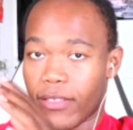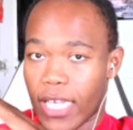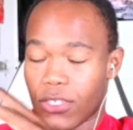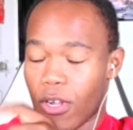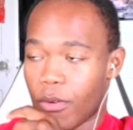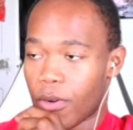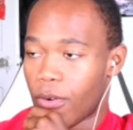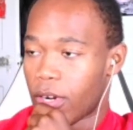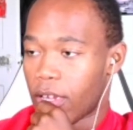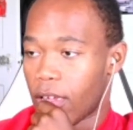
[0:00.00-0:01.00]
like, started
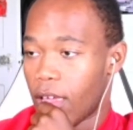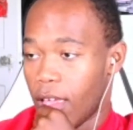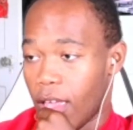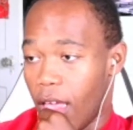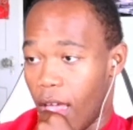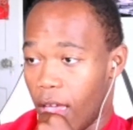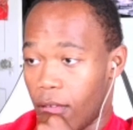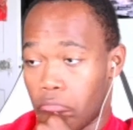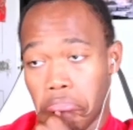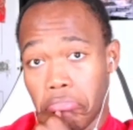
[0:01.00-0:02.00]
recording, and,